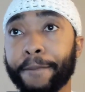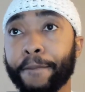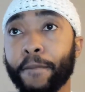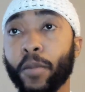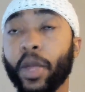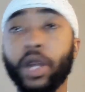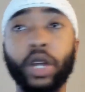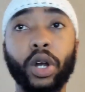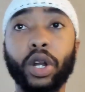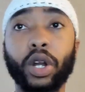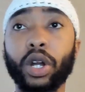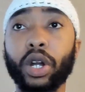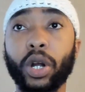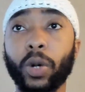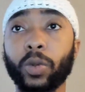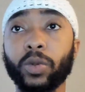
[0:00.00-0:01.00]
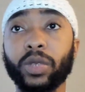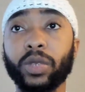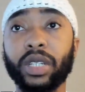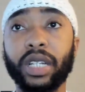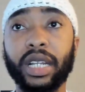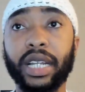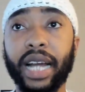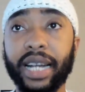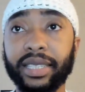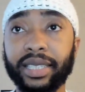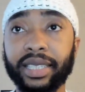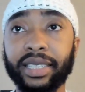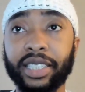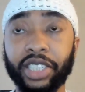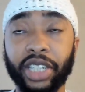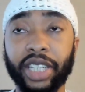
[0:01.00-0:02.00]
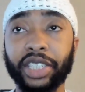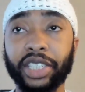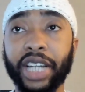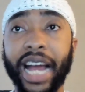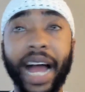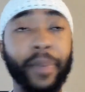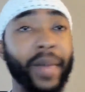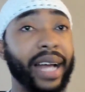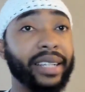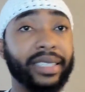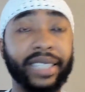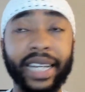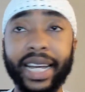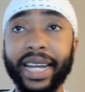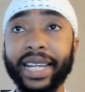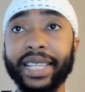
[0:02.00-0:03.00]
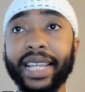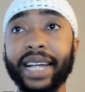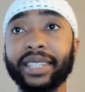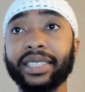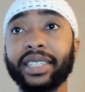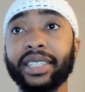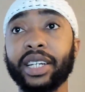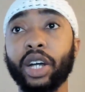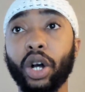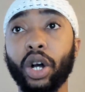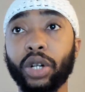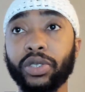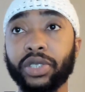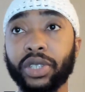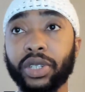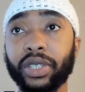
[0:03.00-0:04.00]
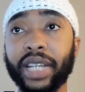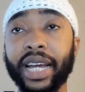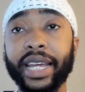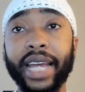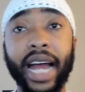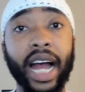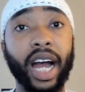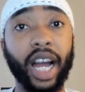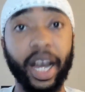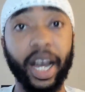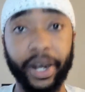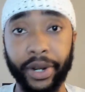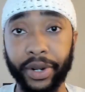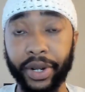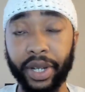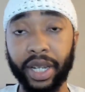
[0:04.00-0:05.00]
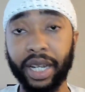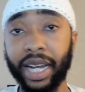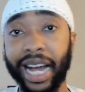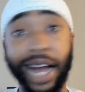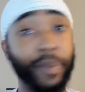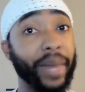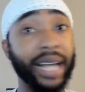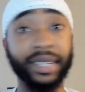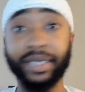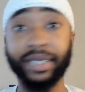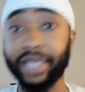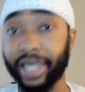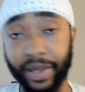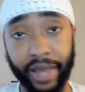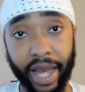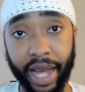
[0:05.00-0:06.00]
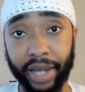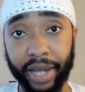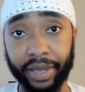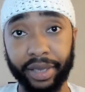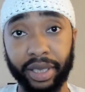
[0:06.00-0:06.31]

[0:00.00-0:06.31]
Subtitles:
No. 916 Shanshan. I'm not saying that's the altar that Yah honored. I'm not saying that.